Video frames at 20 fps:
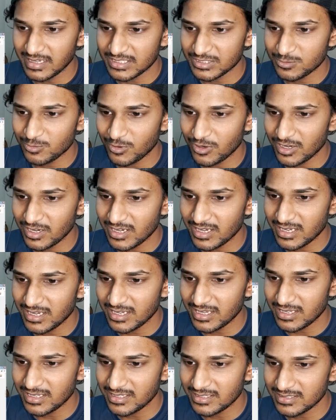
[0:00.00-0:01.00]
Next
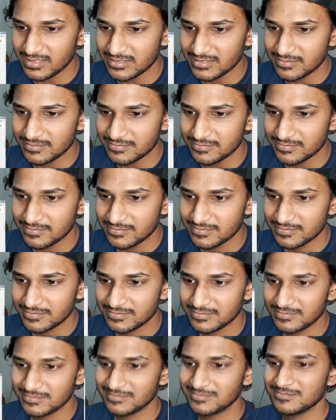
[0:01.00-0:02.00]
one.
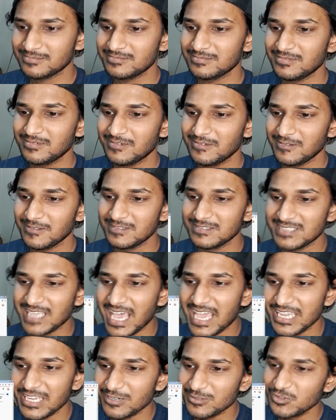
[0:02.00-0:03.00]

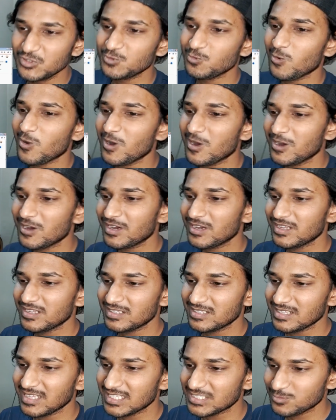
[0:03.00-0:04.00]
Dahyun's
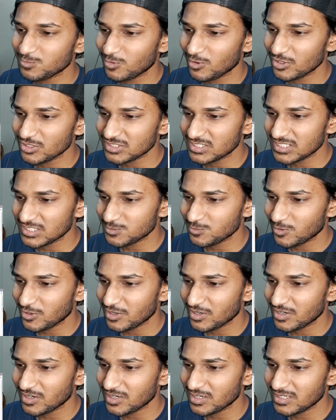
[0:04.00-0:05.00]
one. Let's watch this
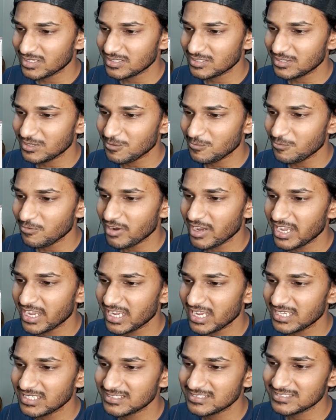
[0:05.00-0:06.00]
one.
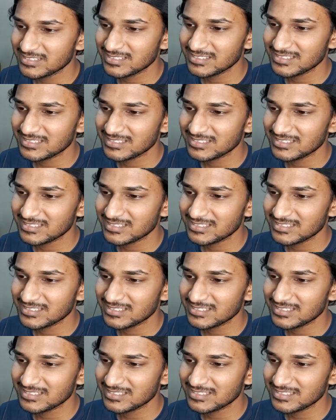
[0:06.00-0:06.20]
Wait.